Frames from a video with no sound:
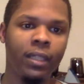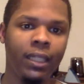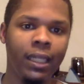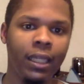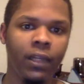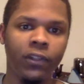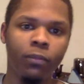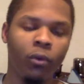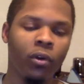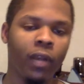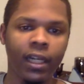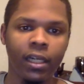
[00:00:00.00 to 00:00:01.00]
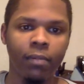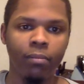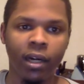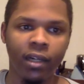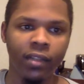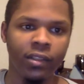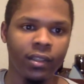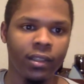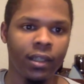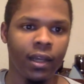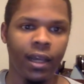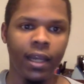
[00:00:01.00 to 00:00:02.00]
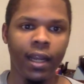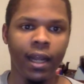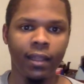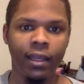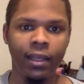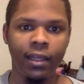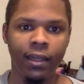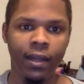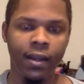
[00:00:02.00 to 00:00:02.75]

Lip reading: He looks more like a bust, and I think